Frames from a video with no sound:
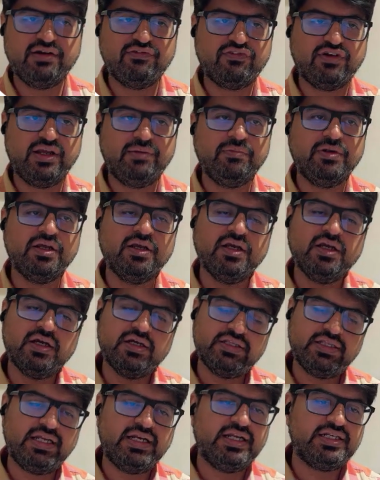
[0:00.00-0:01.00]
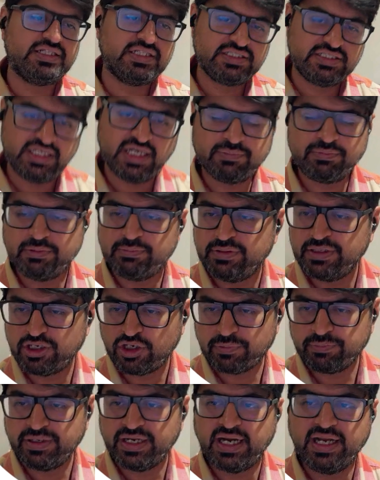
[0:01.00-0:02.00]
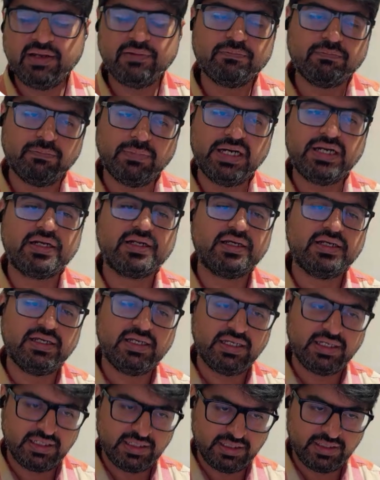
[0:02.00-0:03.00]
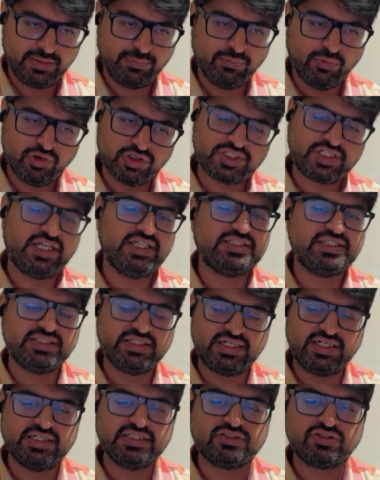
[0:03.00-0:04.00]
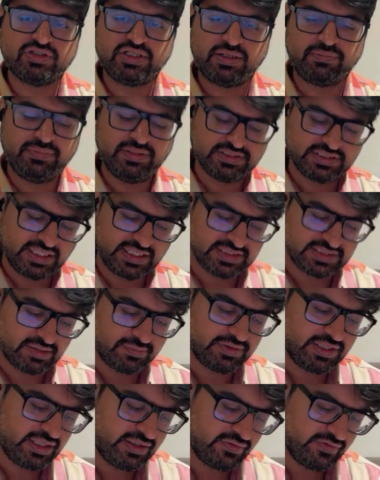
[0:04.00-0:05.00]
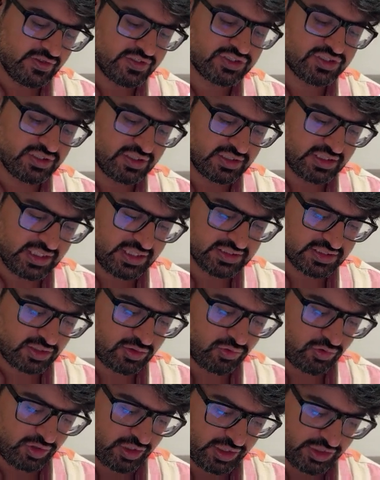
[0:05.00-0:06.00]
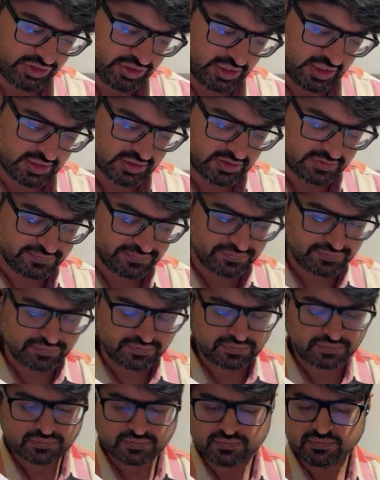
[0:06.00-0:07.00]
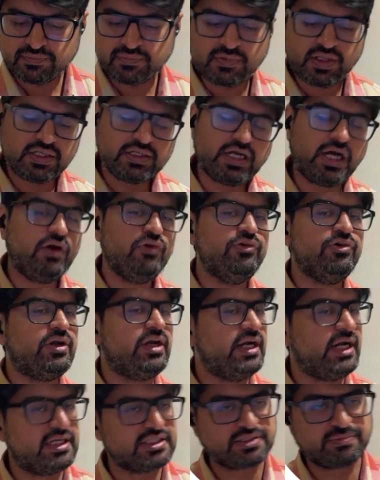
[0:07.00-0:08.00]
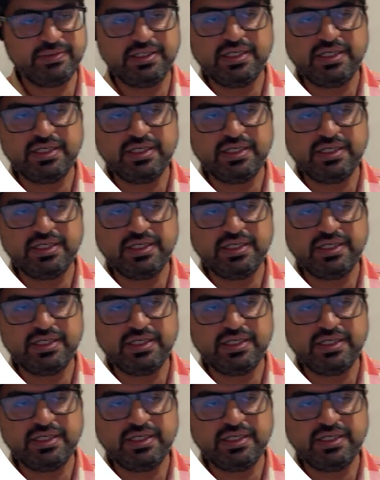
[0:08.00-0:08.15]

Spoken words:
inflamed, then hsCRP may not be high, but most cases it is. So that means that is something which there is a correlation. Now you can ask